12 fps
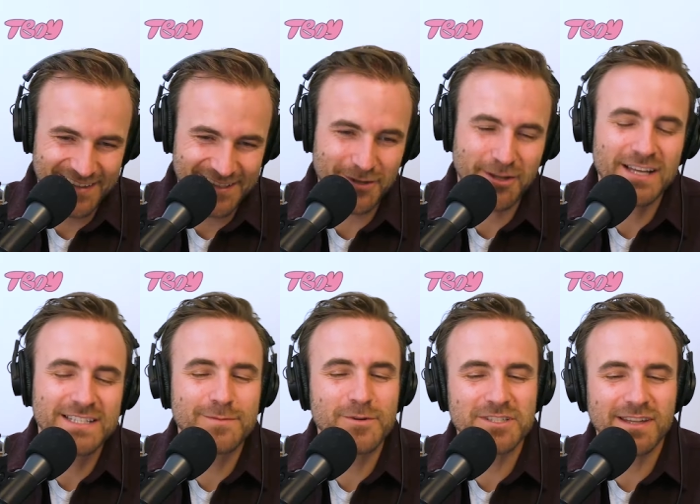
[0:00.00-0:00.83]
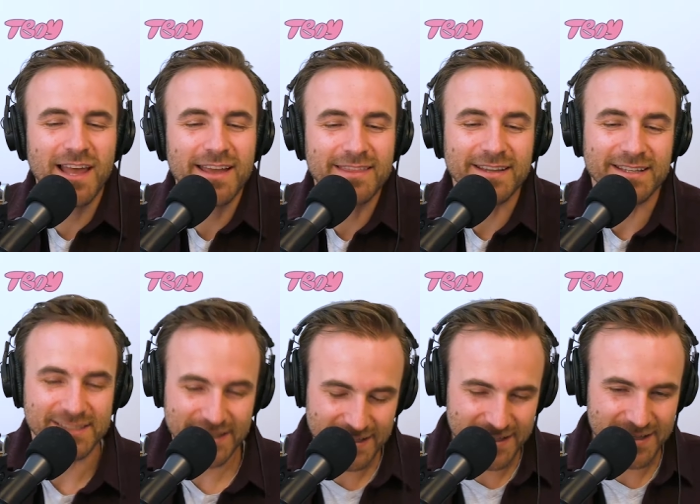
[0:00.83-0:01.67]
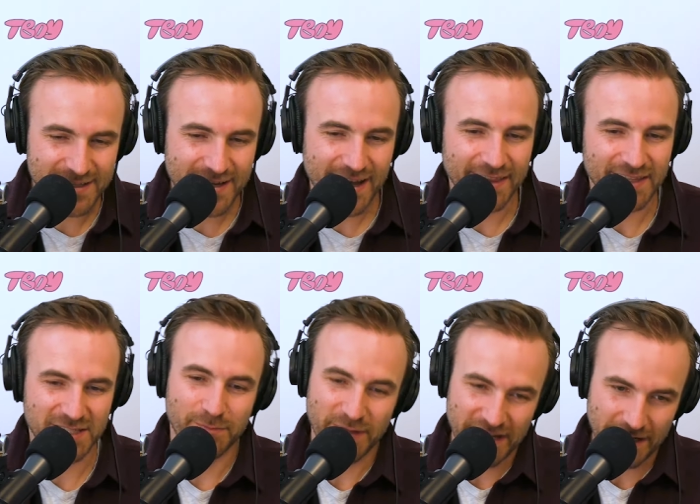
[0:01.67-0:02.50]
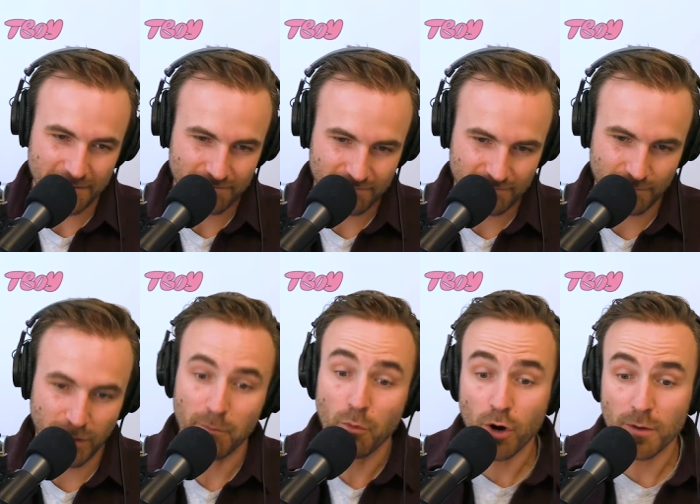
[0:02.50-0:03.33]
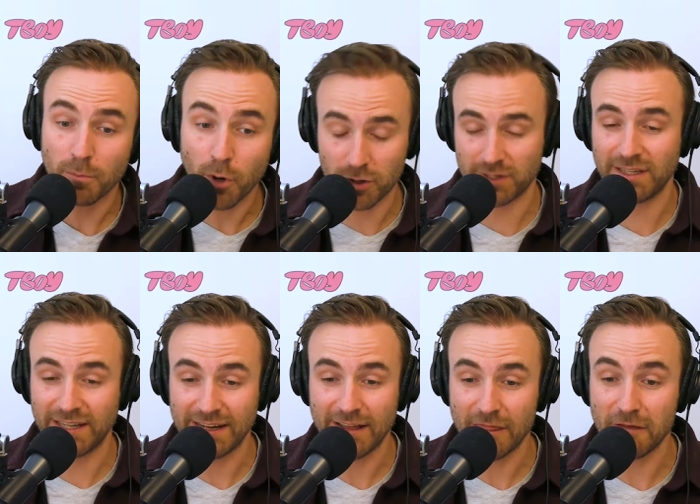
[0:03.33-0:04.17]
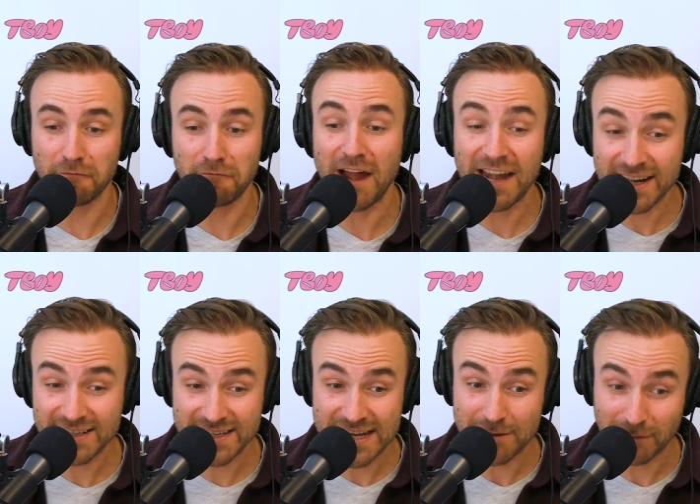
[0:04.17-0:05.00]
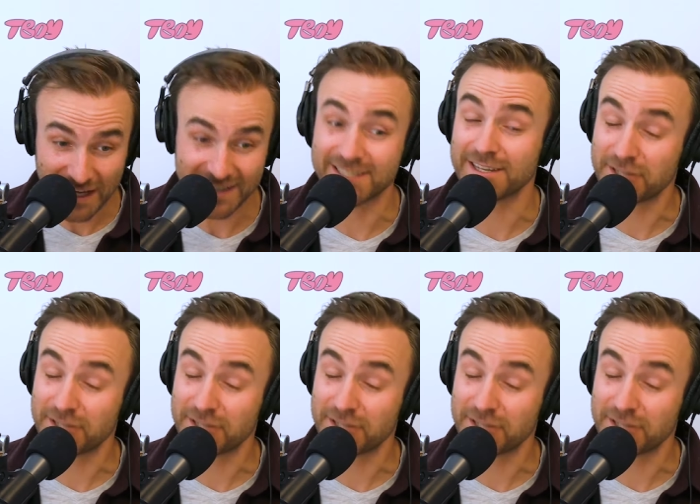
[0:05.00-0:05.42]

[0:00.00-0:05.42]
So customers like the consistency and the speed. But more importantly, the finance team likes it